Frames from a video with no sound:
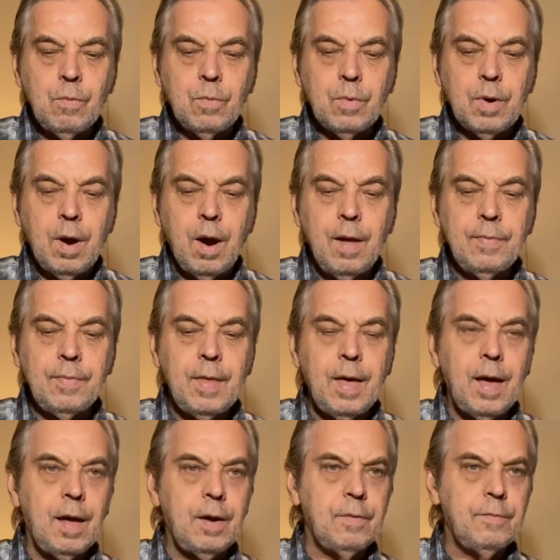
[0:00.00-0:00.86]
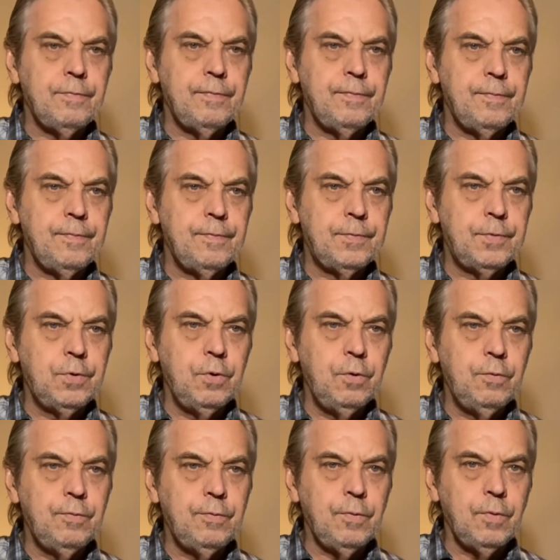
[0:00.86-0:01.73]
we're on that
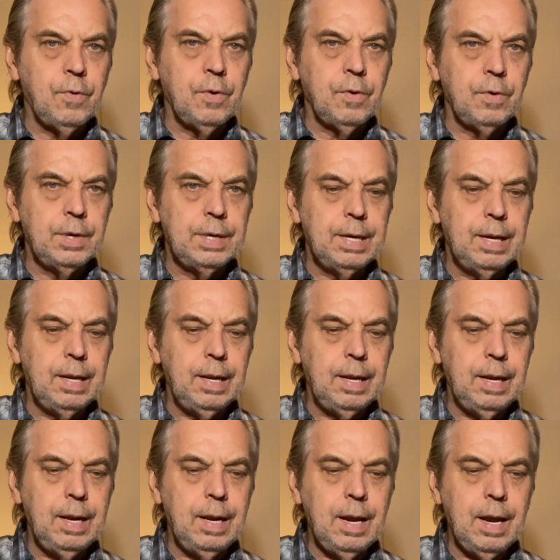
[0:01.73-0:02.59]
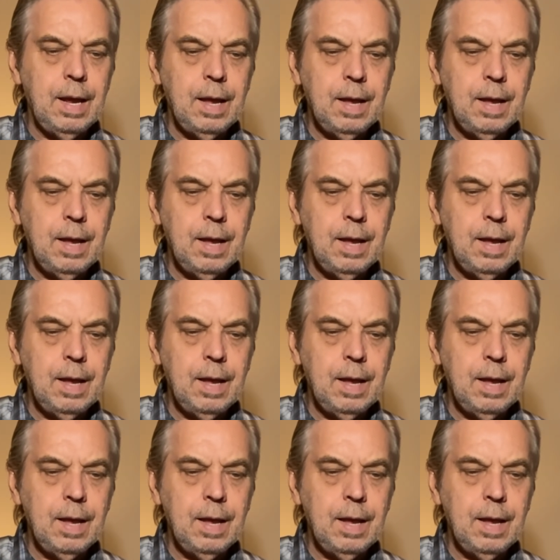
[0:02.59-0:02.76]
2/4 D.